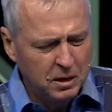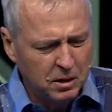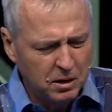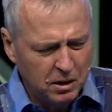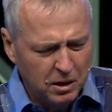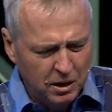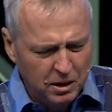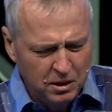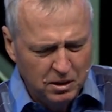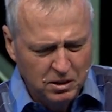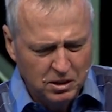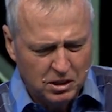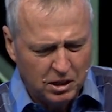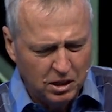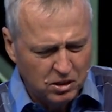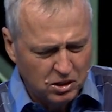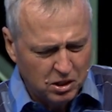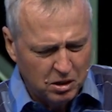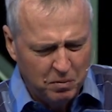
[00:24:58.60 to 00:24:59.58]
and guns
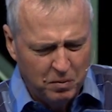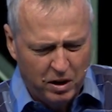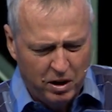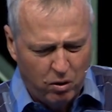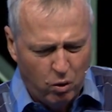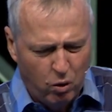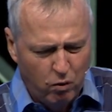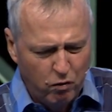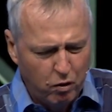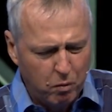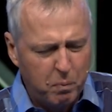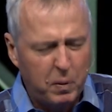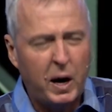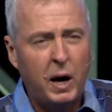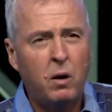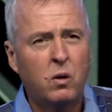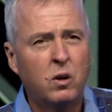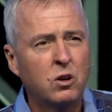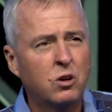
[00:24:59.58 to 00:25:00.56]
can somehow
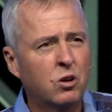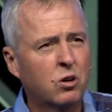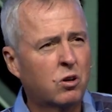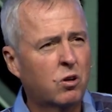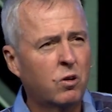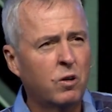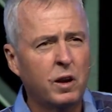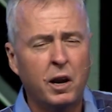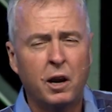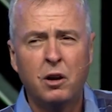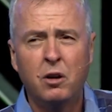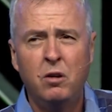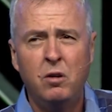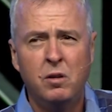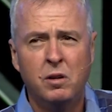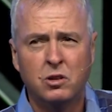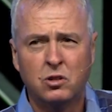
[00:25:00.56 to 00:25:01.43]
overpower your Creator and